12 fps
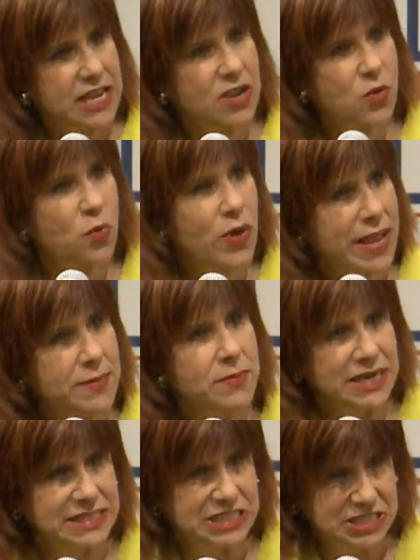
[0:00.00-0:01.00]
take away
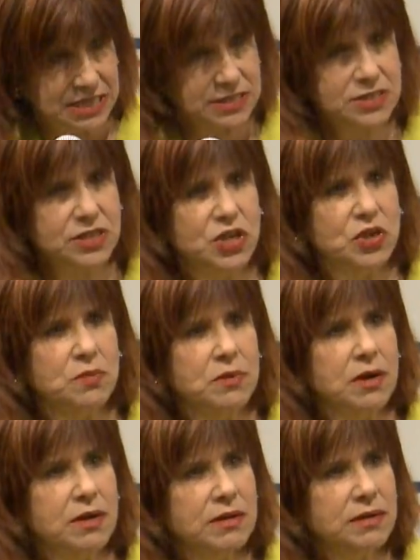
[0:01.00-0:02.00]
my sense of humor.